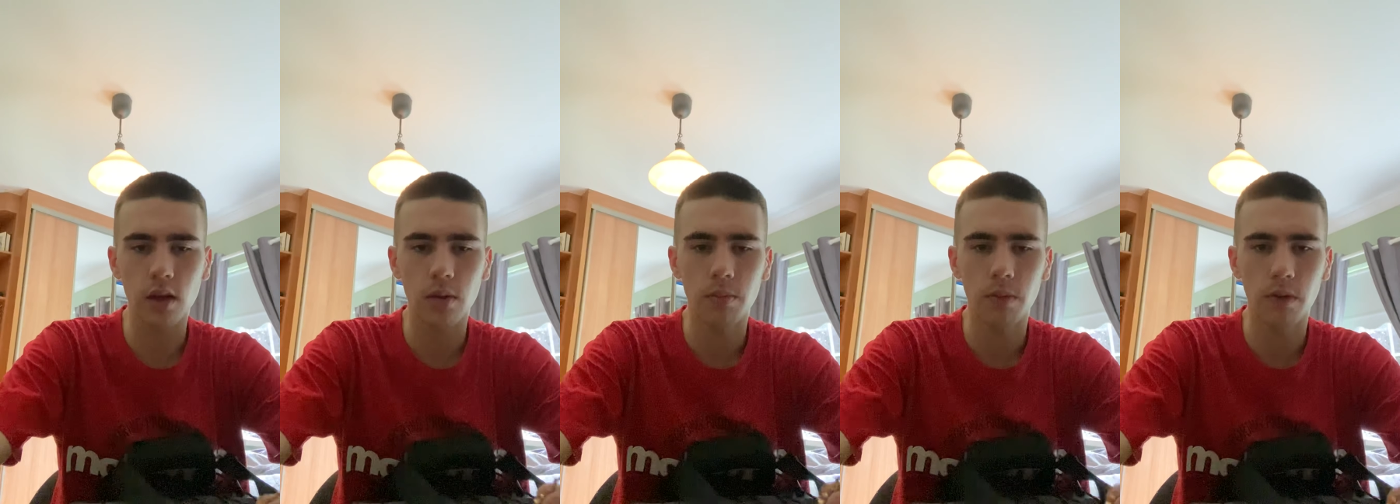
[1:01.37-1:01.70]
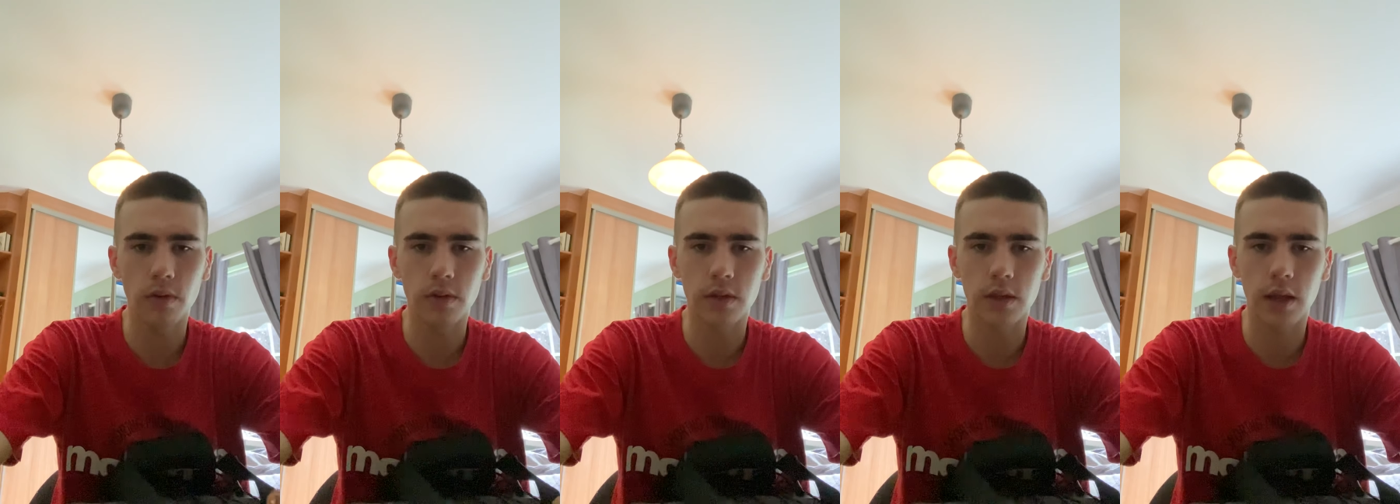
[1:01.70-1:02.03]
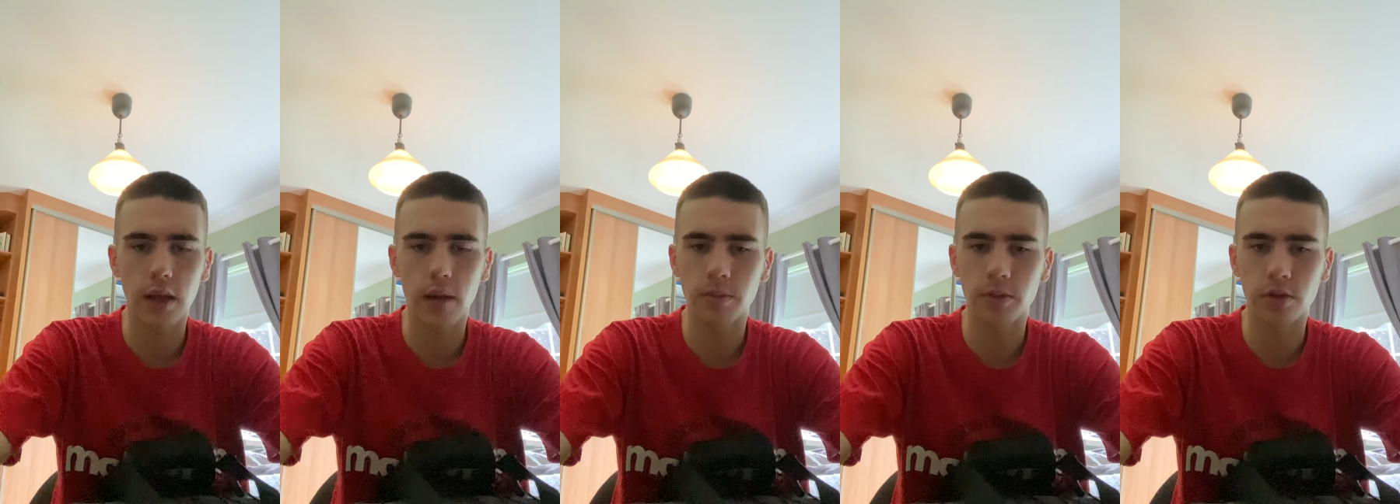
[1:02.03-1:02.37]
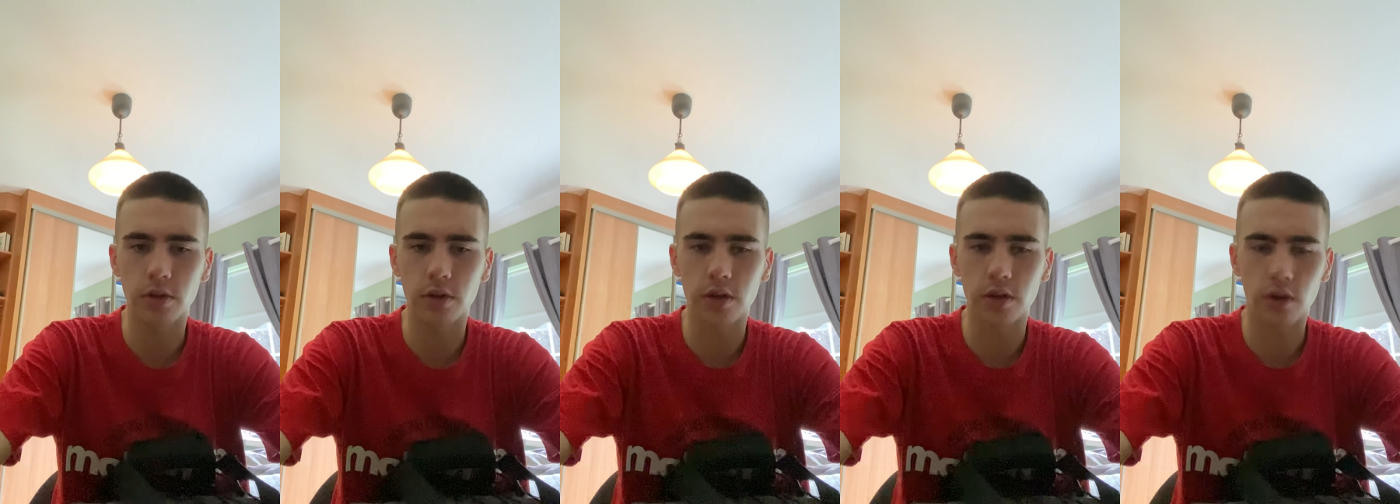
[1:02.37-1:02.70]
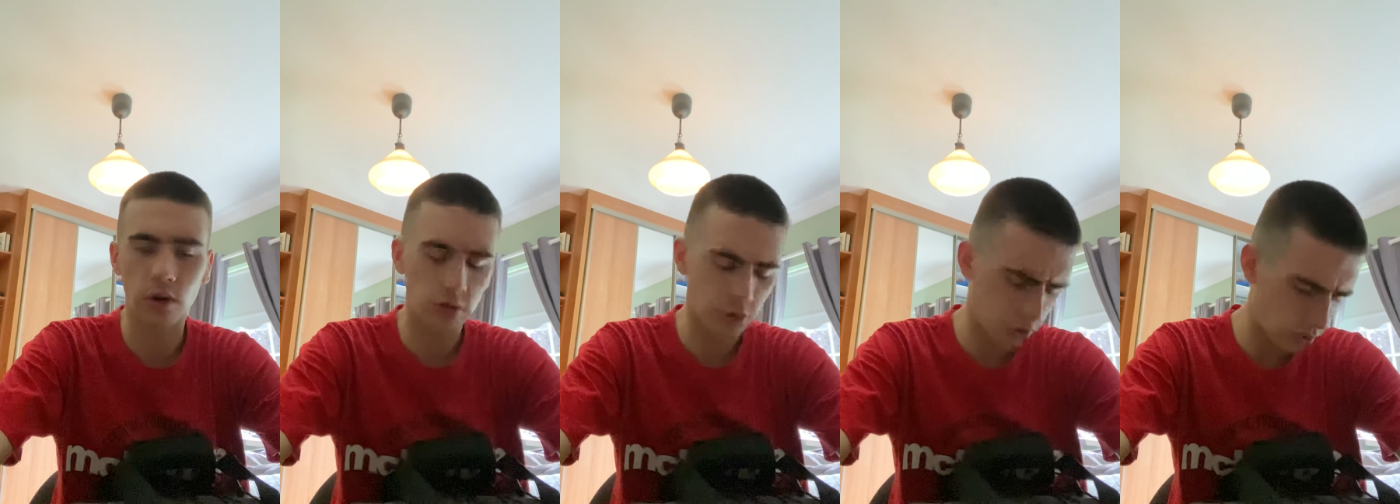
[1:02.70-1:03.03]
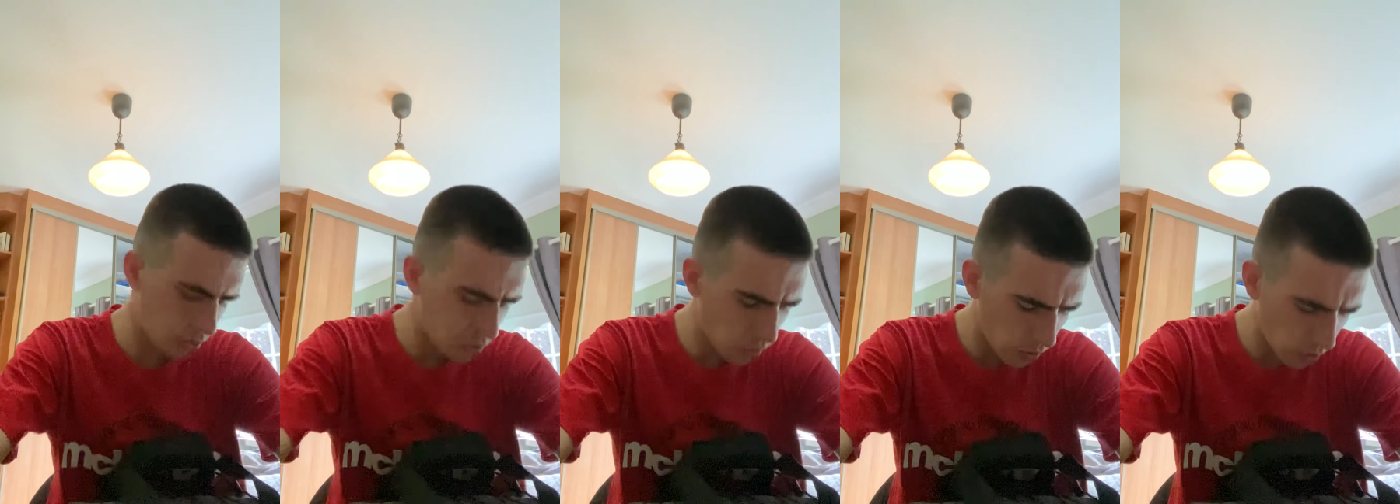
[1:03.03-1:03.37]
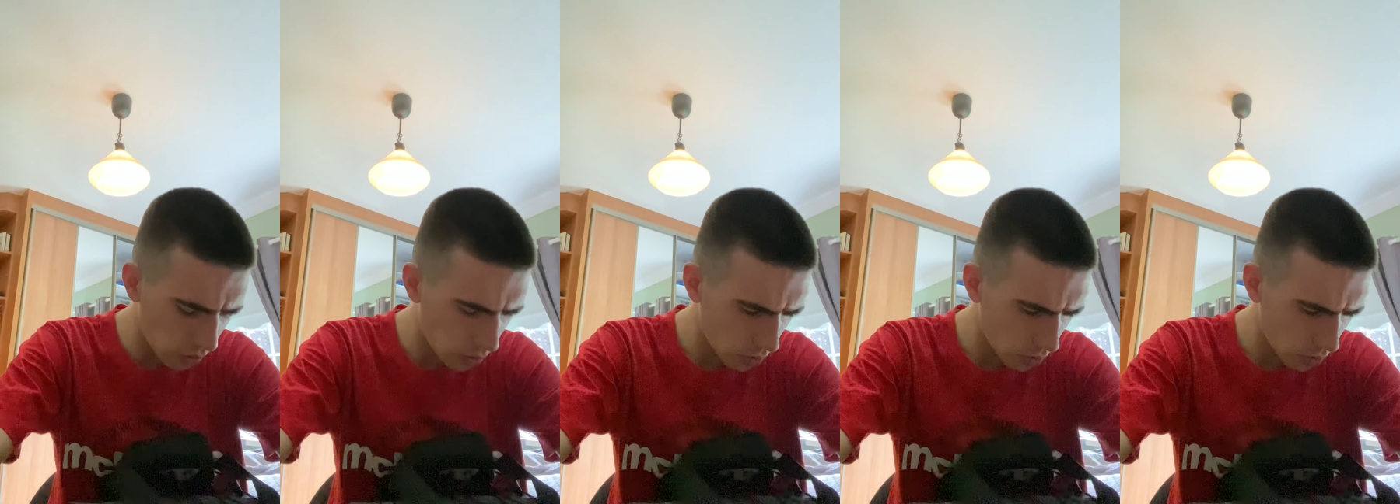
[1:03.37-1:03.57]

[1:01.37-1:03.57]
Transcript: but today I'm just going to go through